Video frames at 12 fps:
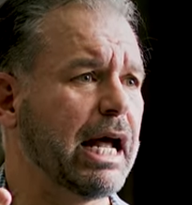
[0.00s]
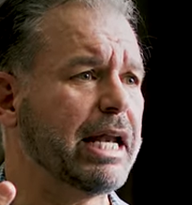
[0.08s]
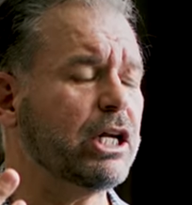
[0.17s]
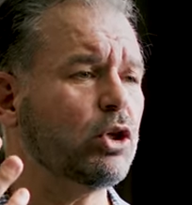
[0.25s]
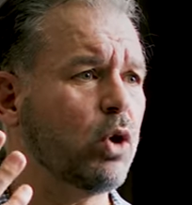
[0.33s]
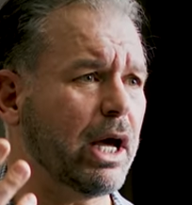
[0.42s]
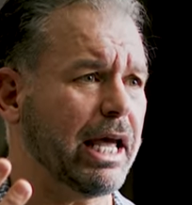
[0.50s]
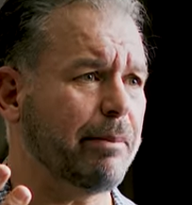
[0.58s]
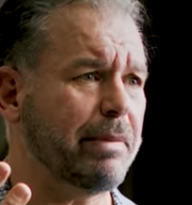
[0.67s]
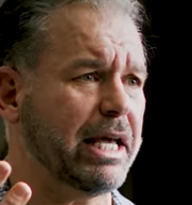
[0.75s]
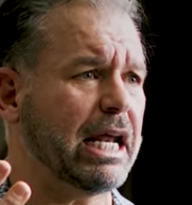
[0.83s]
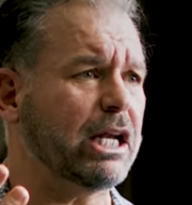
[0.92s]
and he'd look
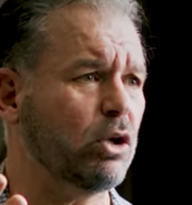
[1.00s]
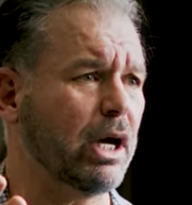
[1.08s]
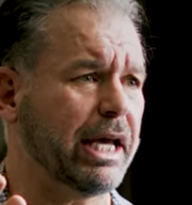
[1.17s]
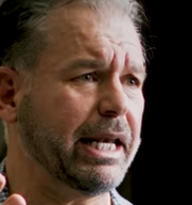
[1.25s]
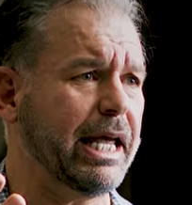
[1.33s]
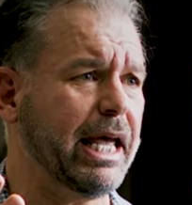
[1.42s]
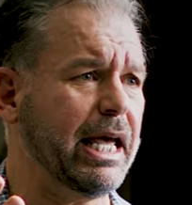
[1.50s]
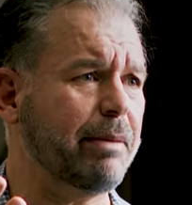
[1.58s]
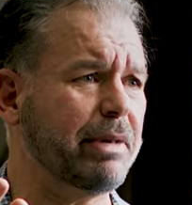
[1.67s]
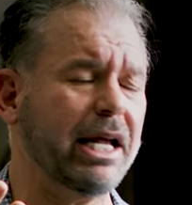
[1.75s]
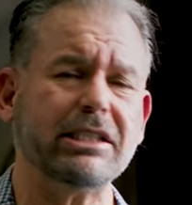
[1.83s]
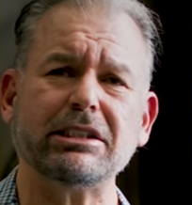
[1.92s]
at me and I'd look at
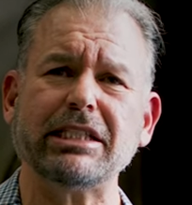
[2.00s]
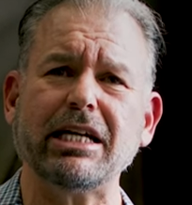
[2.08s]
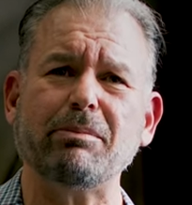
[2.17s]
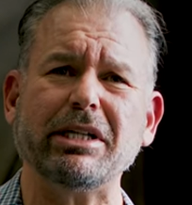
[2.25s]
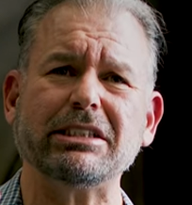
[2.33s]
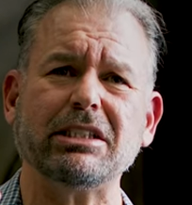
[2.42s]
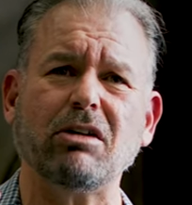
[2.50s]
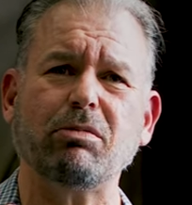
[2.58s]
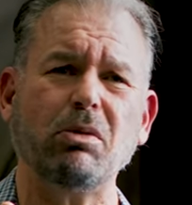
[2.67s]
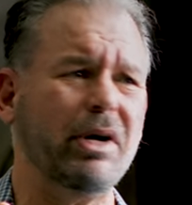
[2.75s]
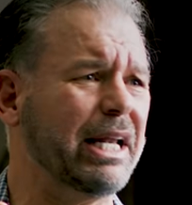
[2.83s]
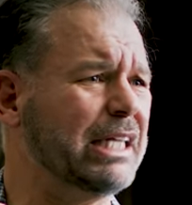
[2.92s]
him and I'd say to
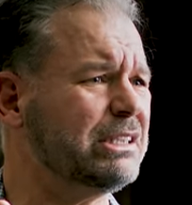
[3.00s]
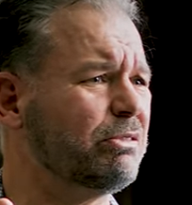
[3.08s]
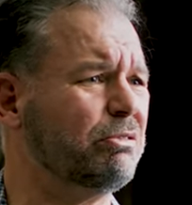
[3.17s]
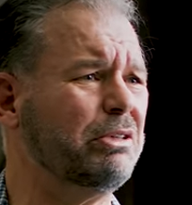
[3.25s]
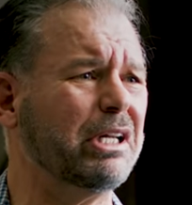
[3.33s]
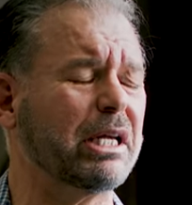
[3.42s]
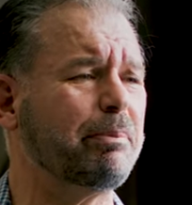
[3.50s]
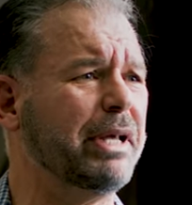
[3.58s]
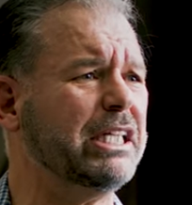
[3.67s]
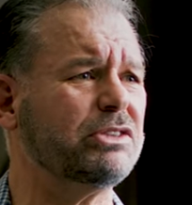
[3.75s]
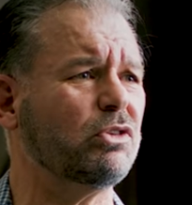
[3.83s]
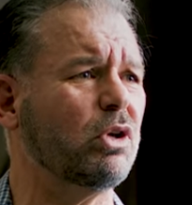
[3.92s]
myself, boy, that's a really
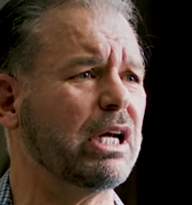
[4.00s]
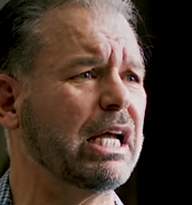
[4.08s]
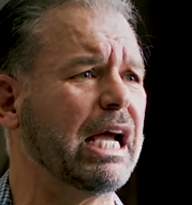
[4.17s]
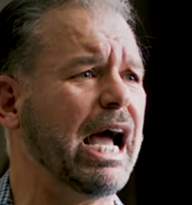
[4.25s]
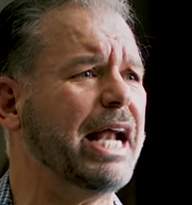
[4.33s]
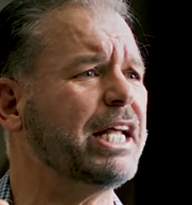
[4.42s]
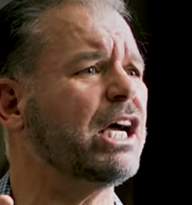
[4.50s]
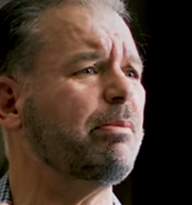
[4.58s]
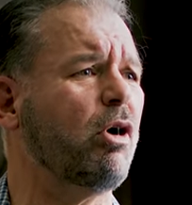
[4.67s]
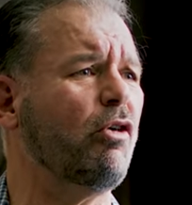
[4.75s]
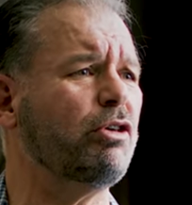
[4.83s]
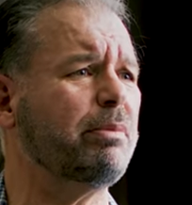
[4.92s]
peaceful looking guy. And he'd
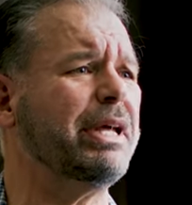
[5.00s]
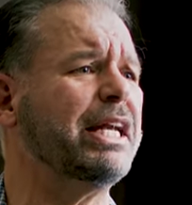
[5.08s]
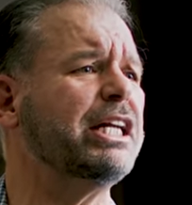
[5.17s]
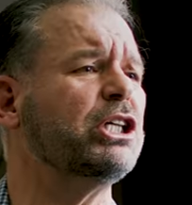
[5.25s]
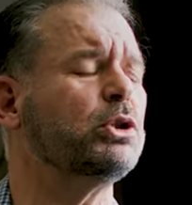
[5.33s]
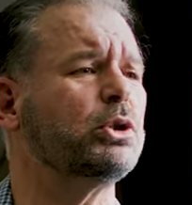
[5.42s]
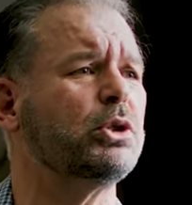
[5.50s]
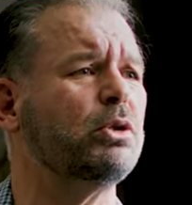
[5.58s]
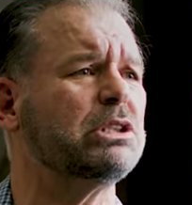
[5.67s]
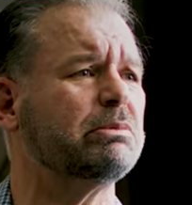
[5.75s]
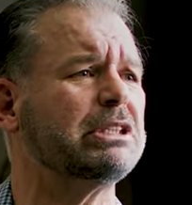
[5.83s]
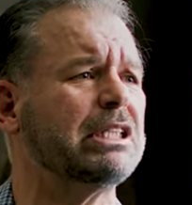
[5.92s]
come over to me and he'd
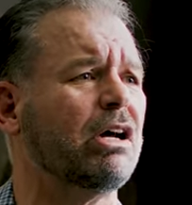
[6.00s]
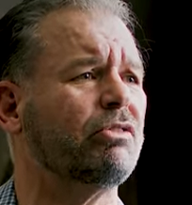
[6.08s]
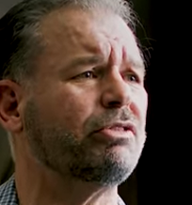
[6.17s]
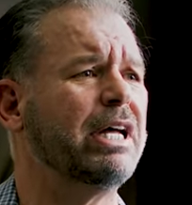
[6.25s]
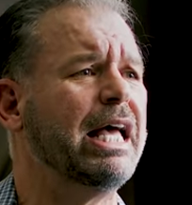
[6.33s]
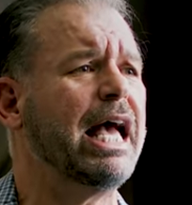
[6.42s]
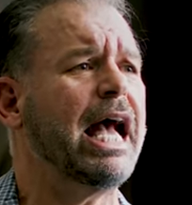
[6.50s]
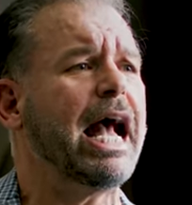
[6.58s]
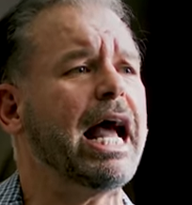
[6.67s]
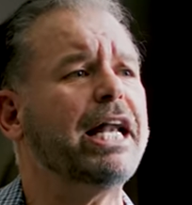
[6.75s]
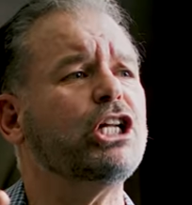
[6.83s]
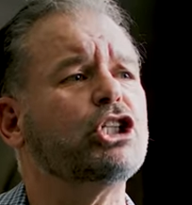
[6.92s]
introduce himself.
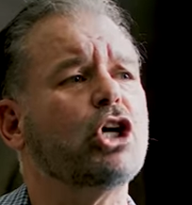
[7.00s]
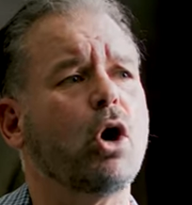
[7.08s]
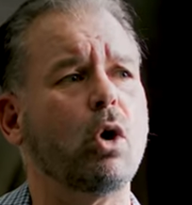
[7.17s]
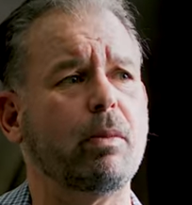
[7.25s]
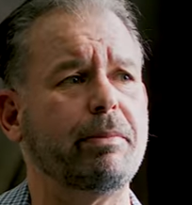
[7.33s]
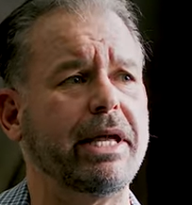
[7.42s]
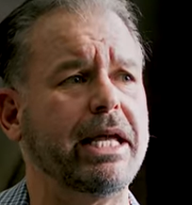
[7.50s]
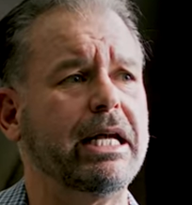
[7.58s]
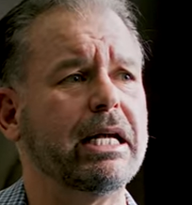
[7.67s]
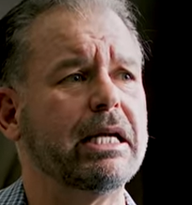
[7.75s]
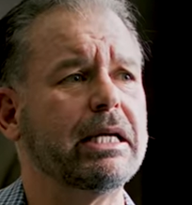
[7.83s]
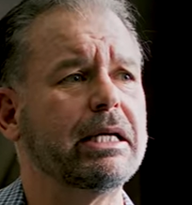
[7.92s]
And he told
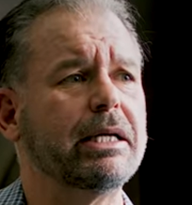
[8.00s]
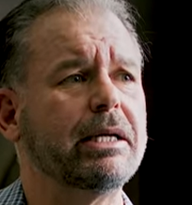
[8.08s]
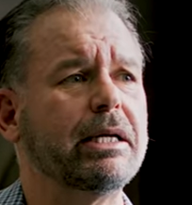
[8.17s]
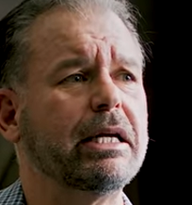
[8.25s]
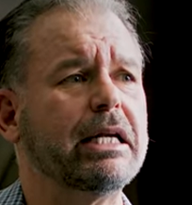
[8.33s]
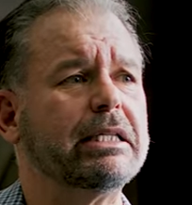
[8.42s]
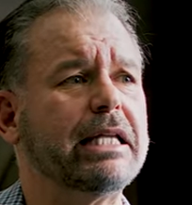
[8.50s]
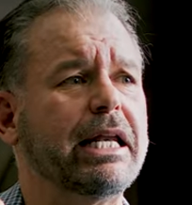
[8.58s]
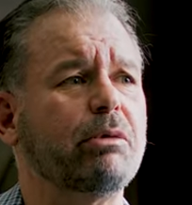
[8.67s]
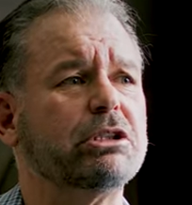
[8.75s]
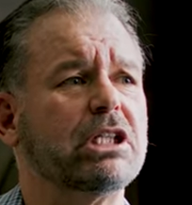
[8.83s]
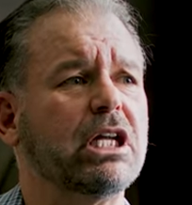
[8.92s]
me that
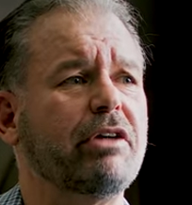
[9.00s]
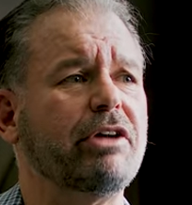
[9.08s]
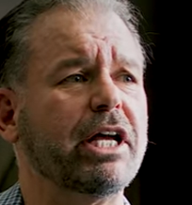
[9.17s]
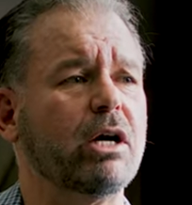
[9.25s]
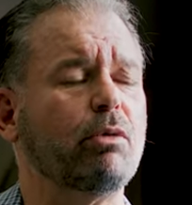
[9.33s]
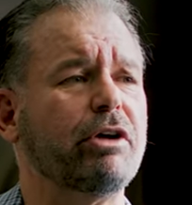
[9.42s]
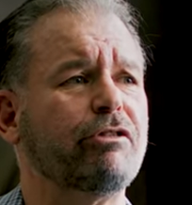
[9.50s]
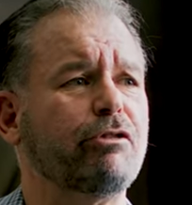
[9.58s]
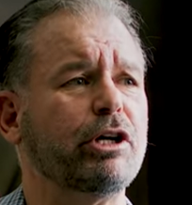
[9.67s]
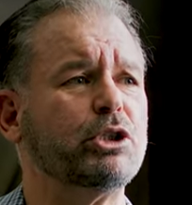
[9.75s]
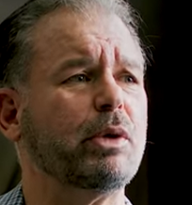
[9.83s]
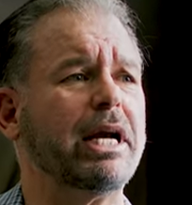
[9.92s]
he was living in a
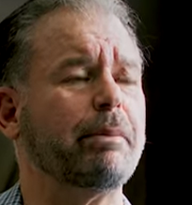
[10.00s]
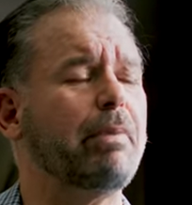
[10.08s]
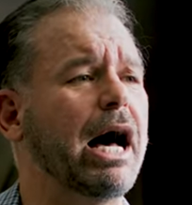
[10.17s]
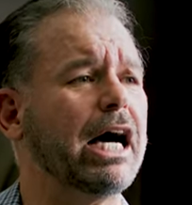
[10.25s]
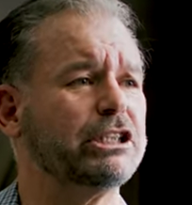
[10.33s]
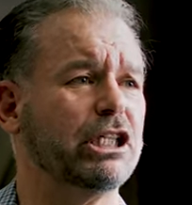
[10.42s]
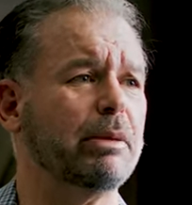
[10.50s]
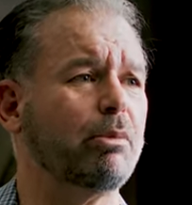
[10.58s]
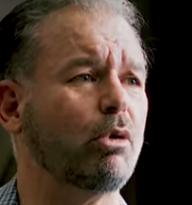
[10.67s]
refrigerator box in the